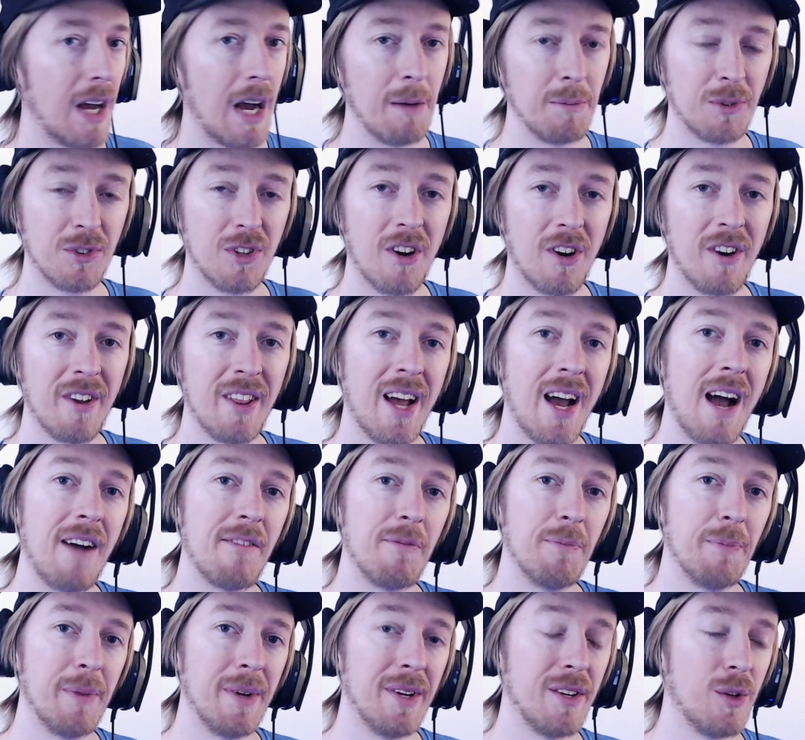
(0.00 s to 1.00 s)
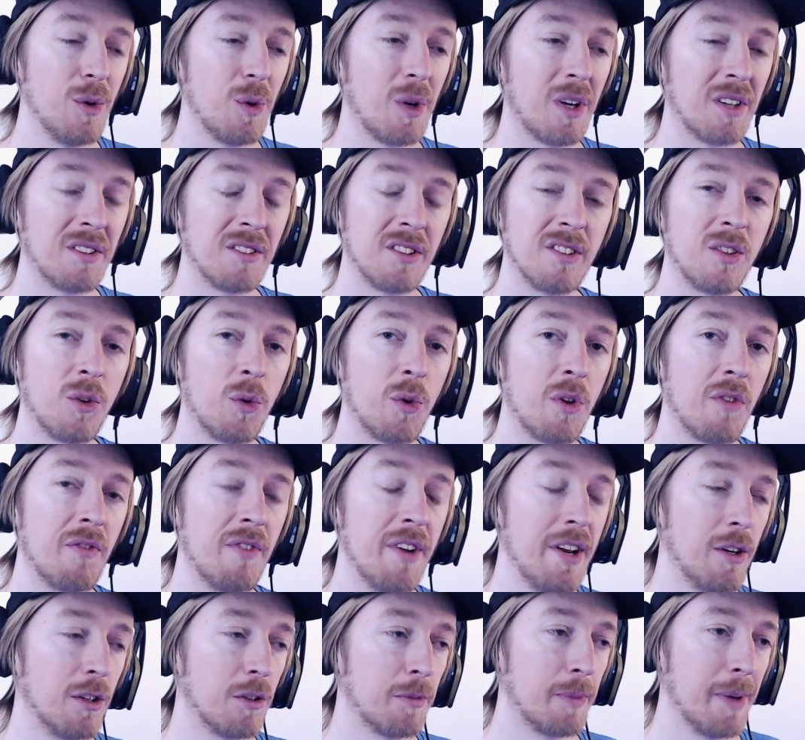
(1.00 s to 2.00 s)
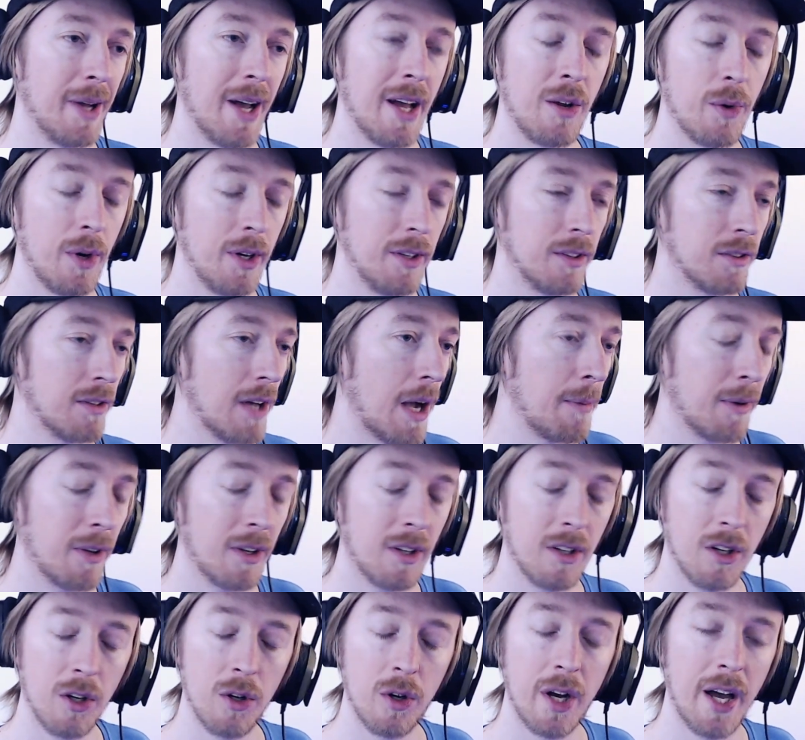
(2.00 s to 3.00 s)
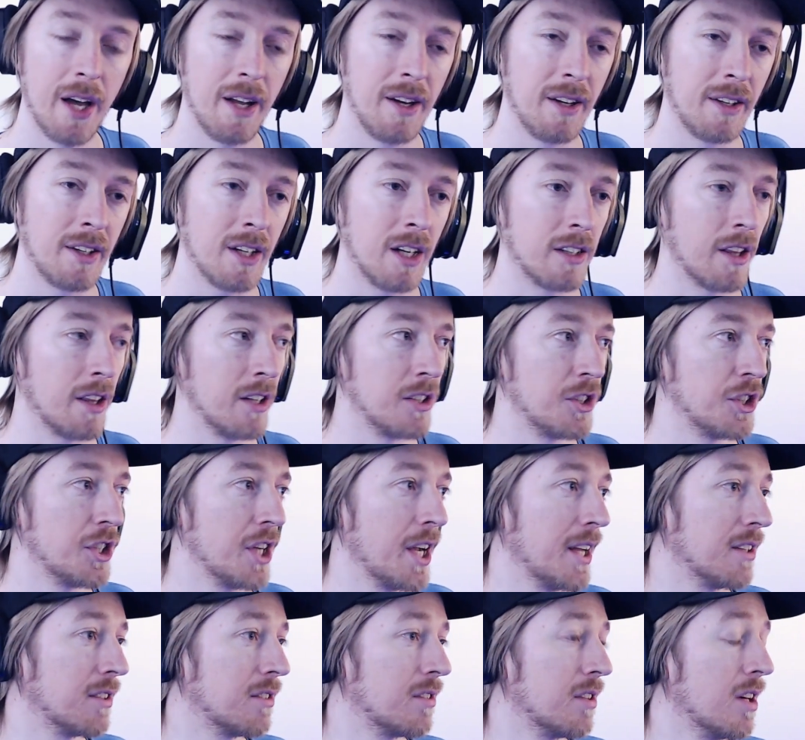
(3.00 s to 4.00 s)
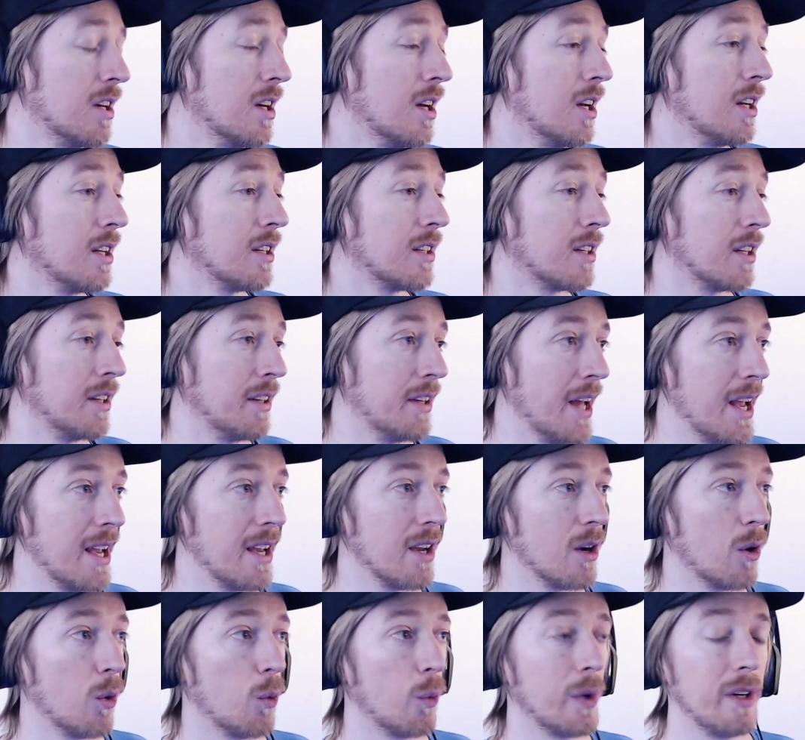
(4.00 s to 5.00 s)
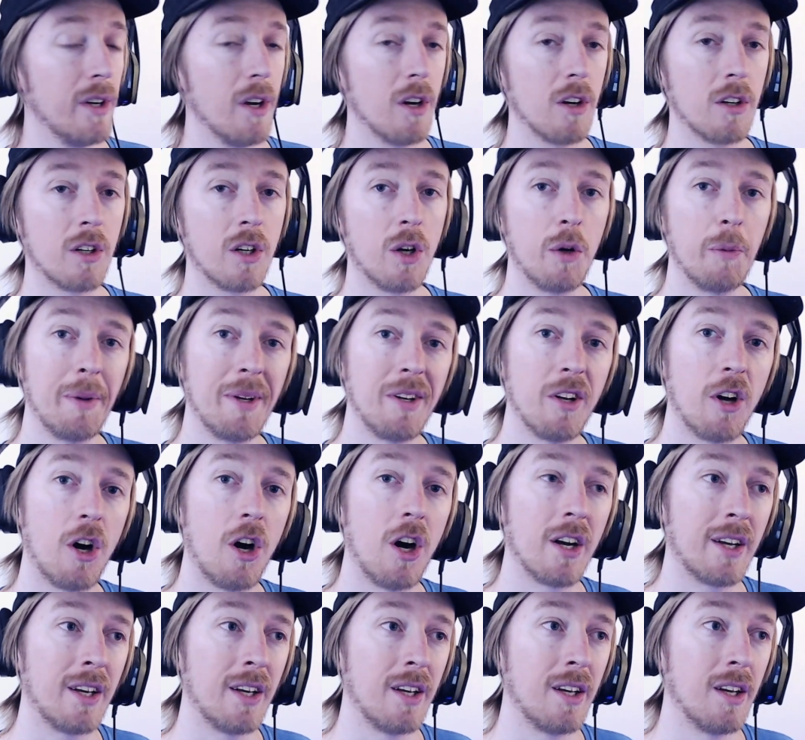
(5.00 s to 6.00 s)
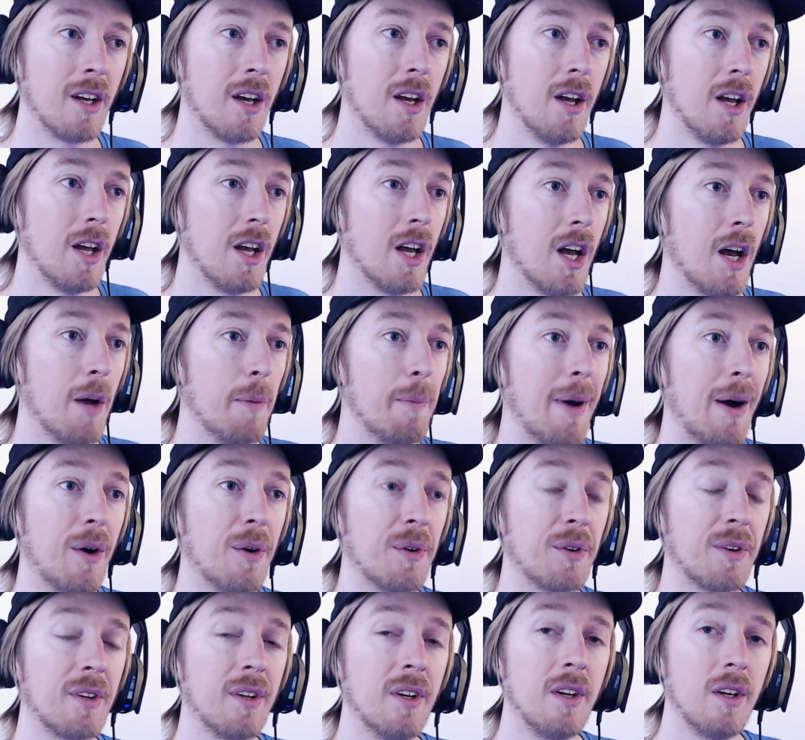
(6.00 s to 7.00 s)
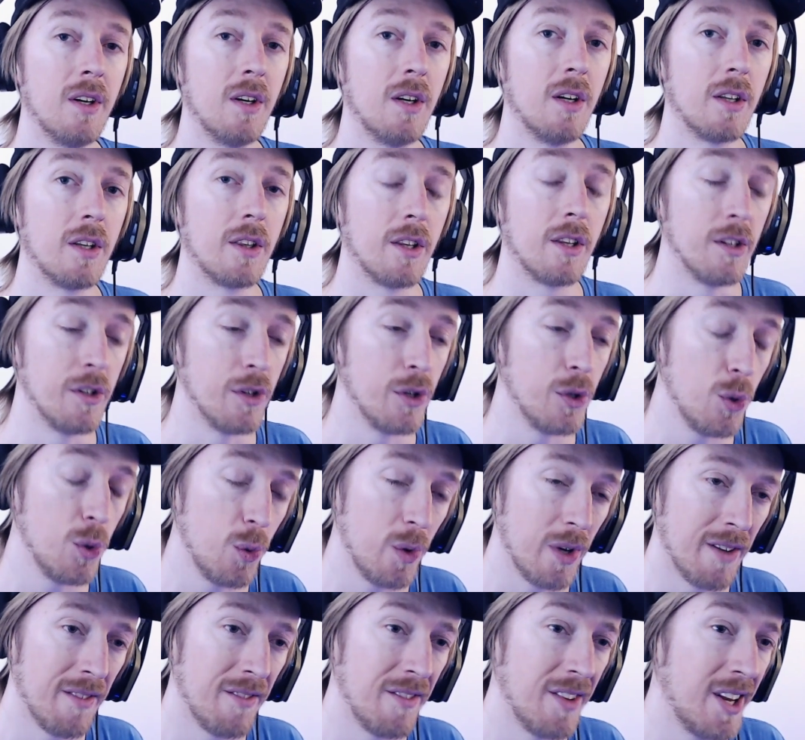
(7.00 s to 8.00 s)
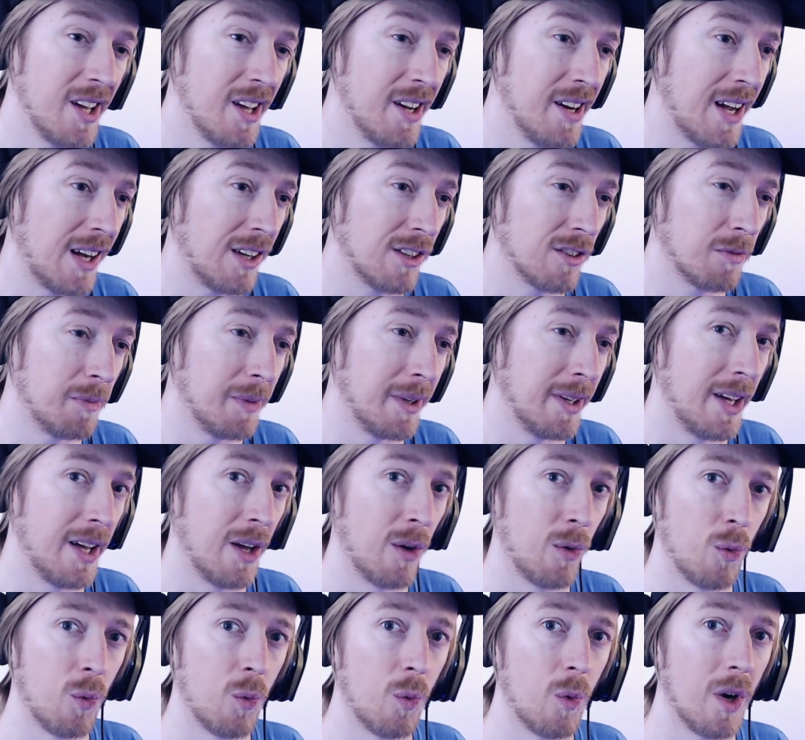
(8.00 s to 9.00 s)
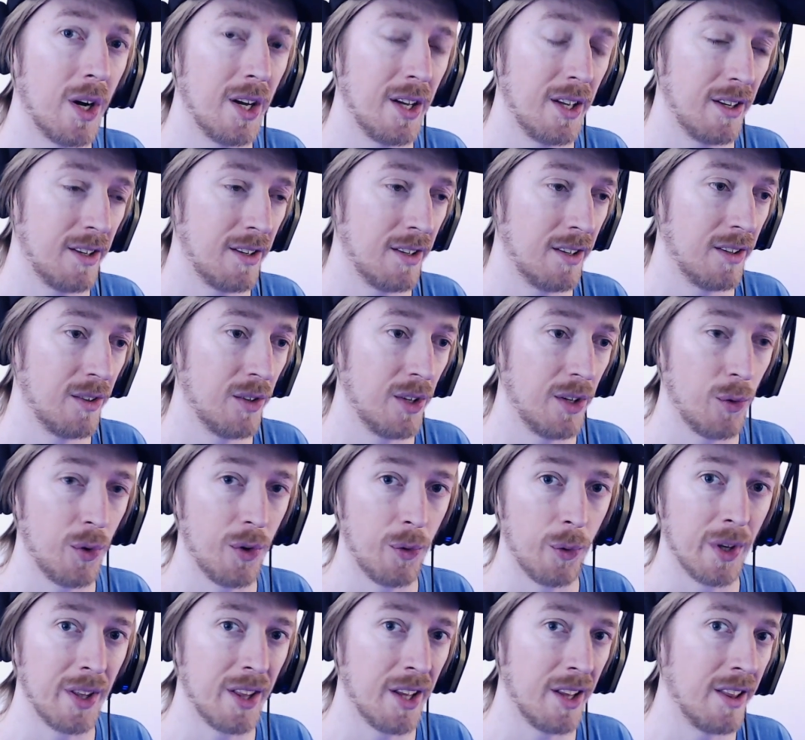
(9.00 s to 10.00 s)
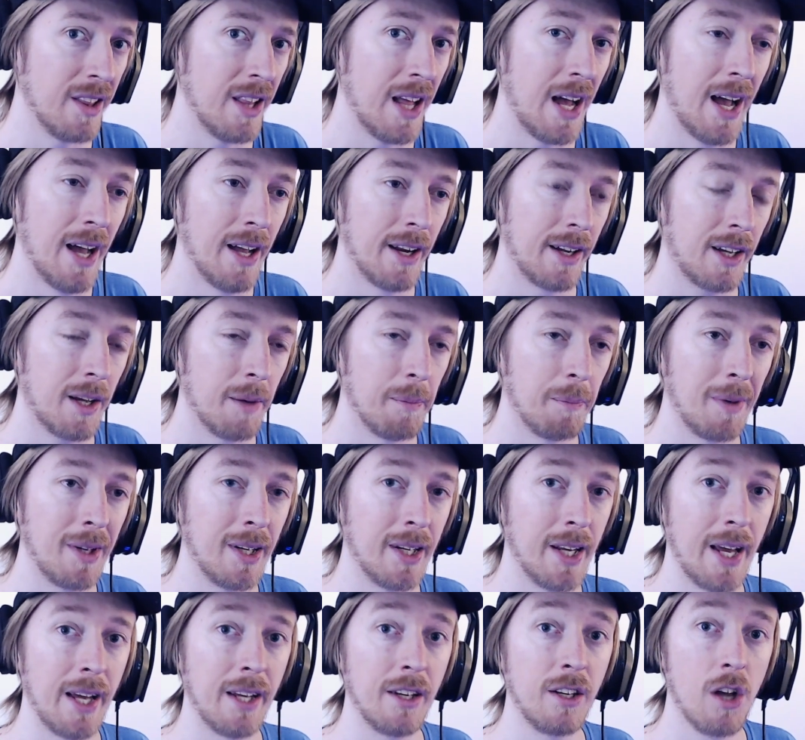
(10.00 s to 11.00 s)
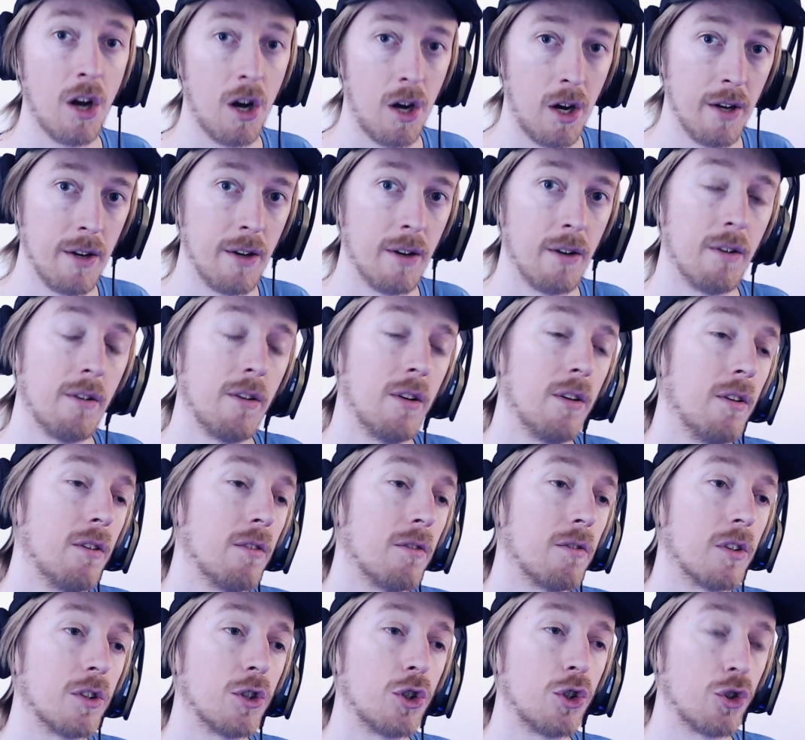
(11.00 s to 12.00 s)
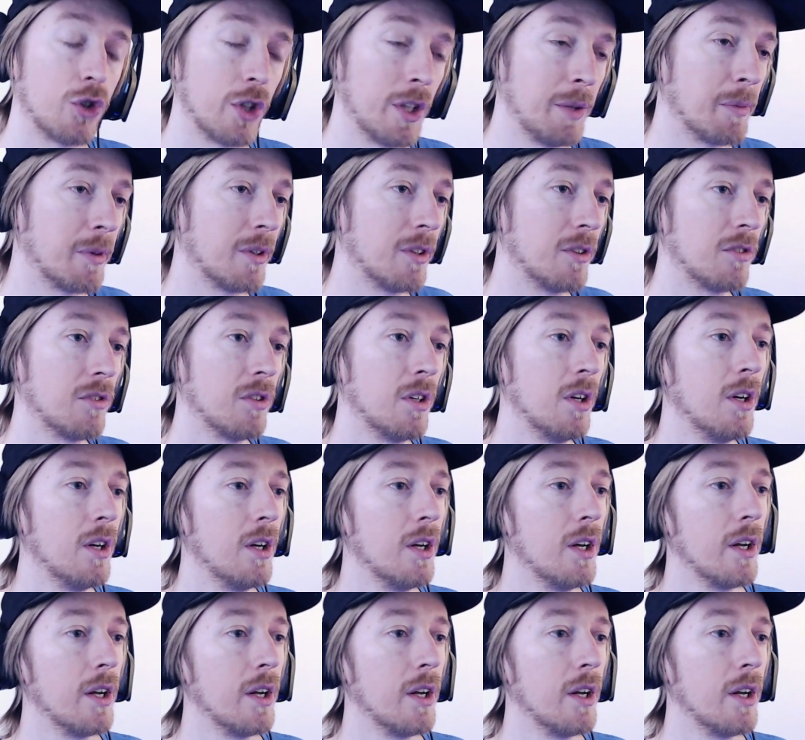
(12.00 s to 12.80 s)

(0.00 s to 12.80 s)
I'm sorry that I haven't been too consistent with videos, but anyways, I'm going to go ahead and cut to the chase. Today we are going to be talking about the new NVIDIA announcement and what within that can mean a ton for streamers.